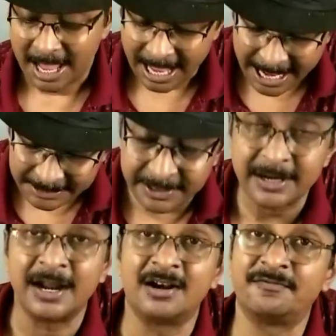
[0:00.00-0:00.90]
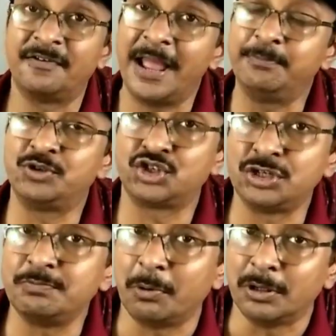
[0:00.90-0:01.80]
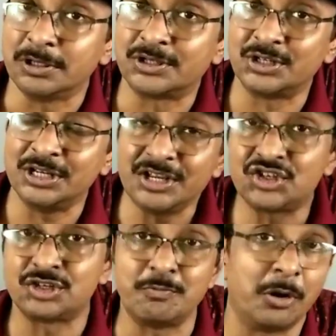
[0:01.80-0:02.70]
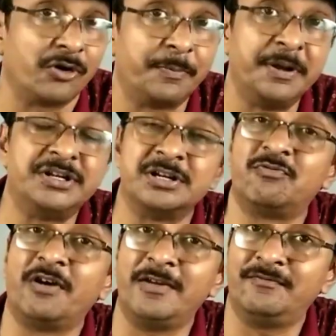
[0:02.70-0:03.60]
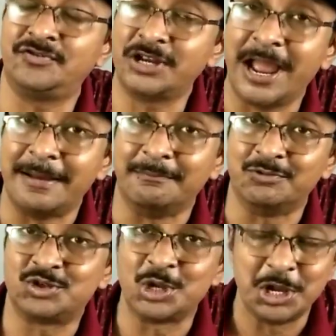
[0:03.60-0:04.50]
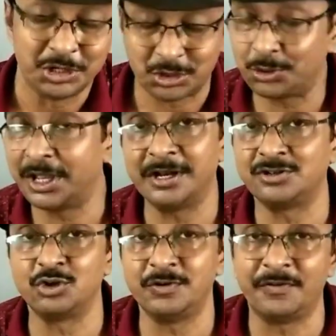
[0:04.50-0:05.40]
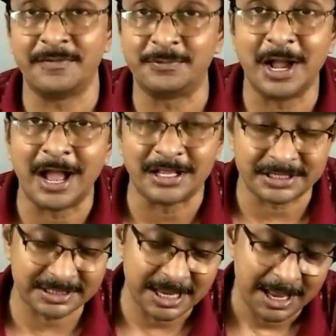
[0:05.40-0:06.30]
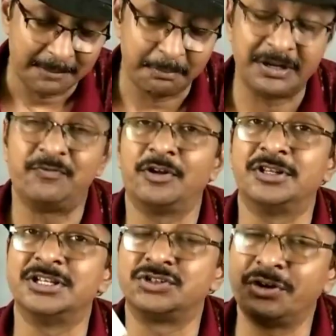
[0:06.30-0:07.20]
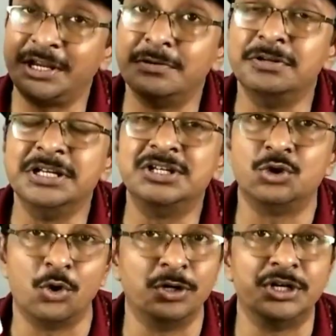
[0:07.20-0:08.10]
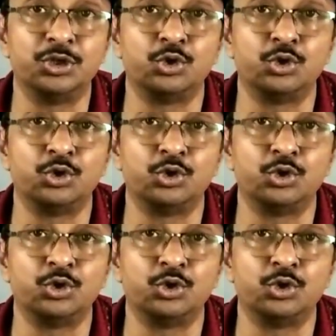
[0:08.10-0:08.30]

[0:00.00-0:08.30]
and there are 5 symbols, each symbol repeated 5 times. So there are 25 cards. But for this trick, you need only